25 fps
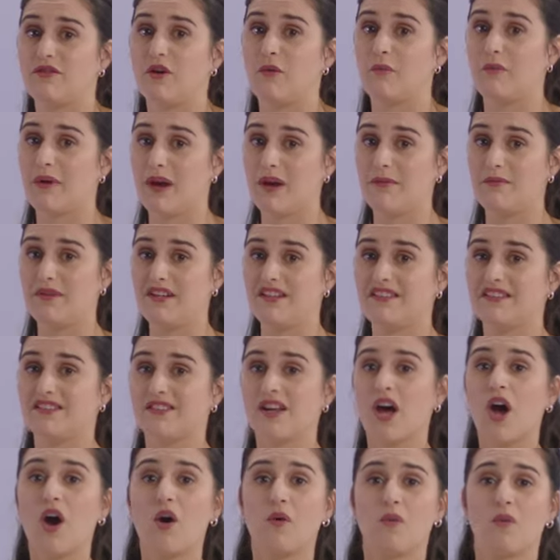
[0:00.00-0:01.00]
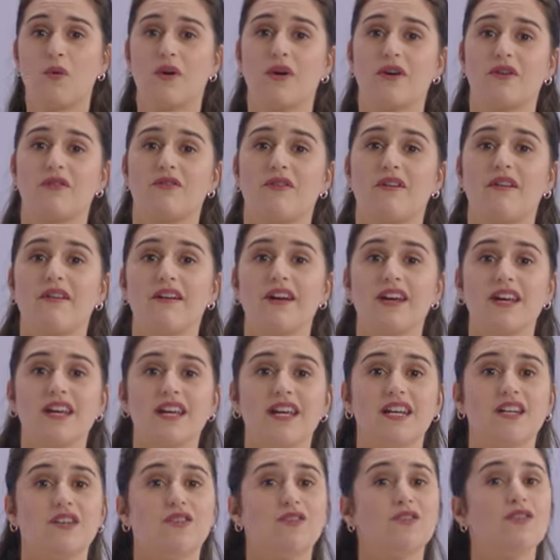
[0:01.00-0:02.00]
for babies who are growing
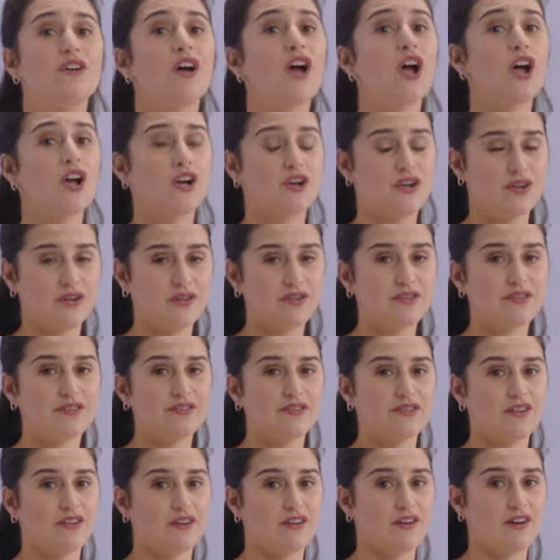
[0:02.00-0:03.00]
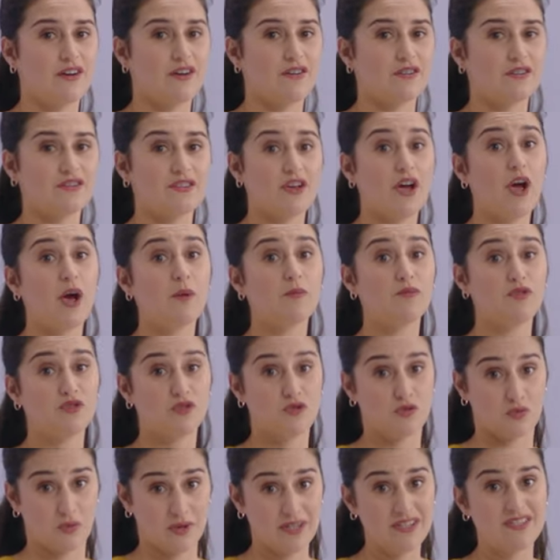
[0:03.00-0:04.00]
into curious toddlers up to
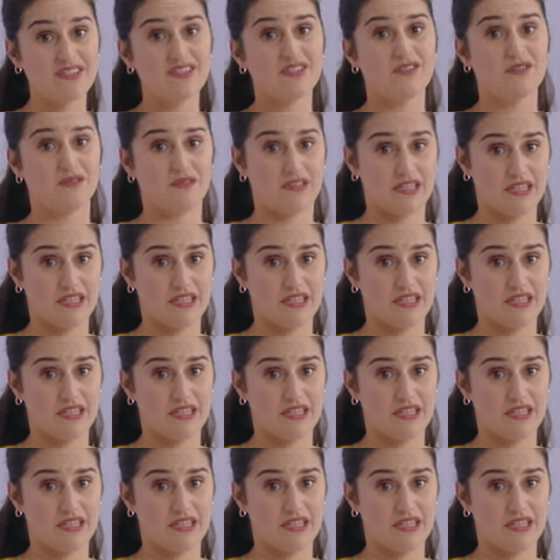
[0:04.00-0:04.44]
twenty-two